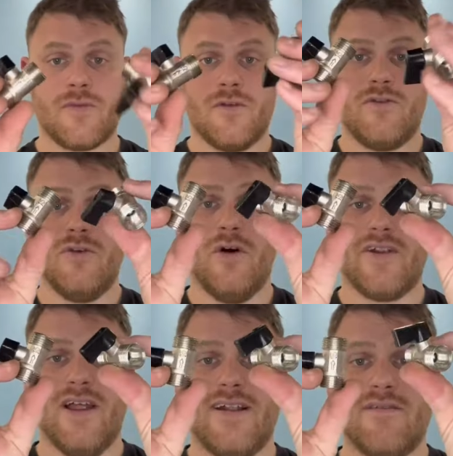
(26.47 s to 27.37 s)
2
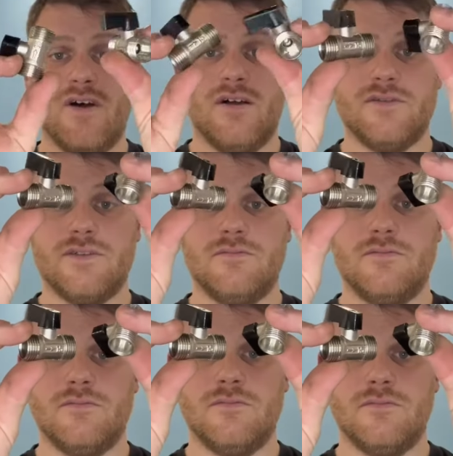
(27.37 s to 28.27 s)
isolation valves,
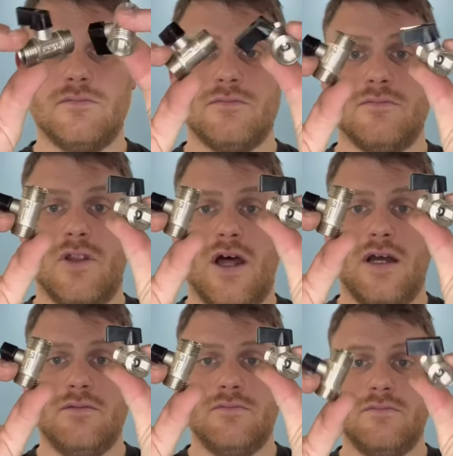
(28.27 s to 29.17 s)
like that.
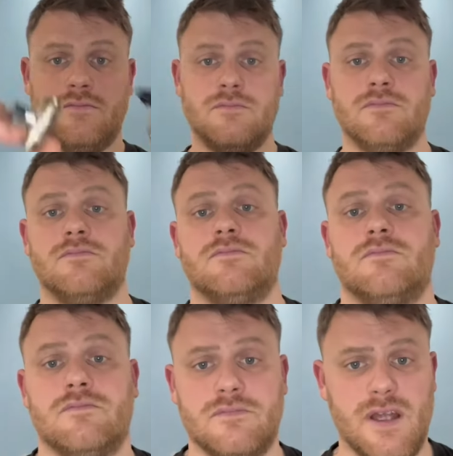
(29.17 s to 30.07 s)

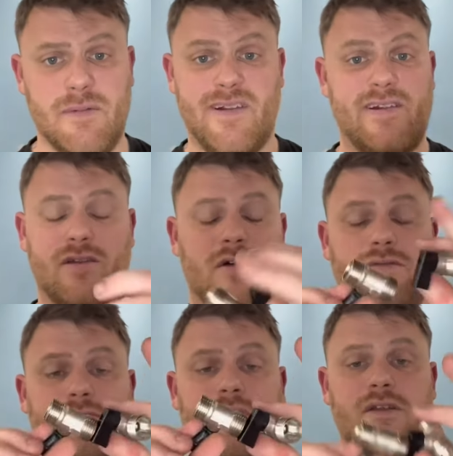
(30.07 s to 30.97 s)
Them are just off
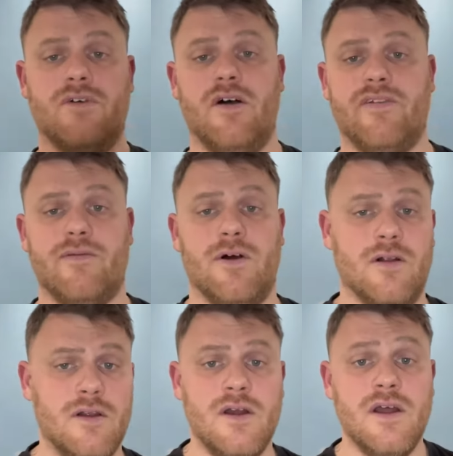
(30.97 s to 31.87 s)
filling valves as well.
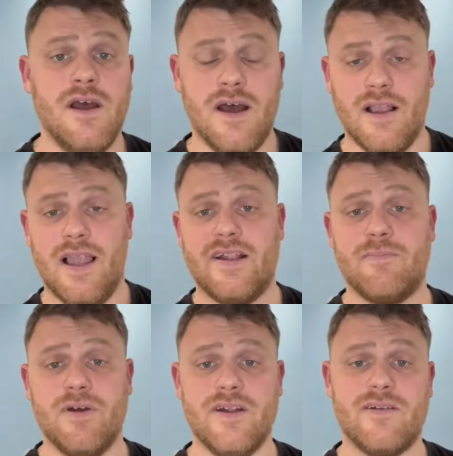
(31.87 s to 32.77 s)
And the last
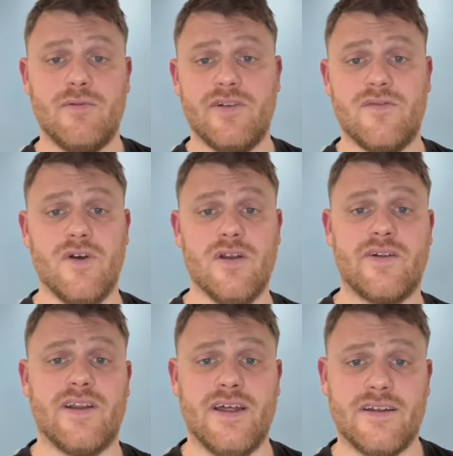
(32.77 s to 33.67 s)
piece was the
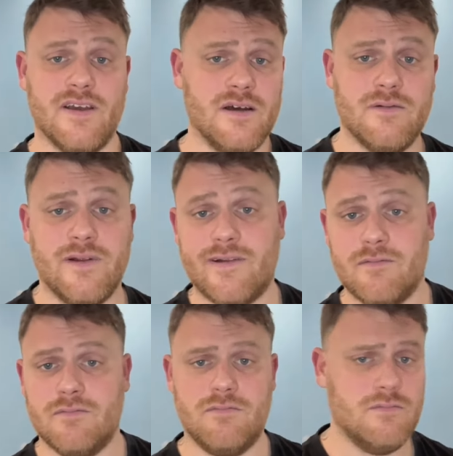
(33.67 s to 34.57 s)
Fernox connector, which
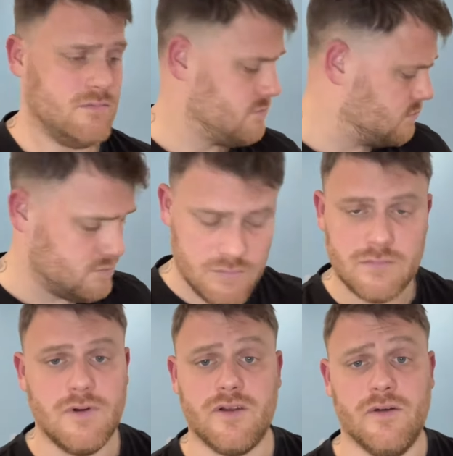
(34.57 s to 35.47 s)

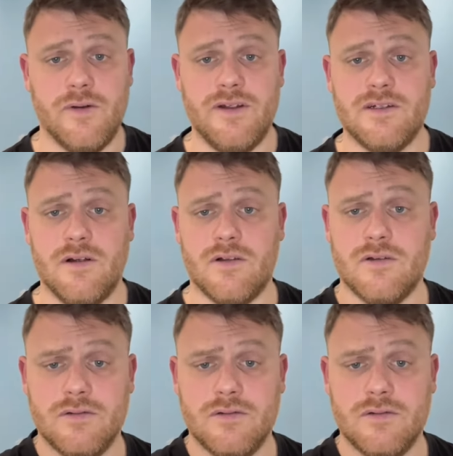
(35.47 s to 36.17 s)
I don't know what it is. Hold on.